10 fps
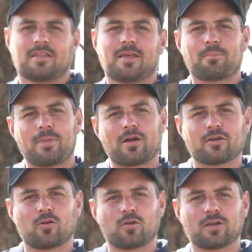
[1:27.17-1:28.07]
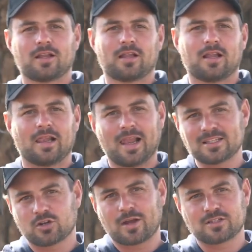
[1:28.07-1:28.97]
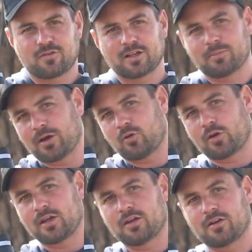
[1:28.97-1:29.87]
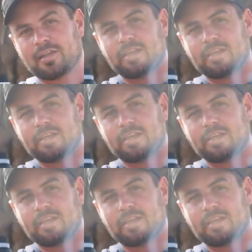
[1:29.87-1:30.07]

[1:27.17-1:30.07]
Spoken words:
The Paragon Laser Rangefinder Binocular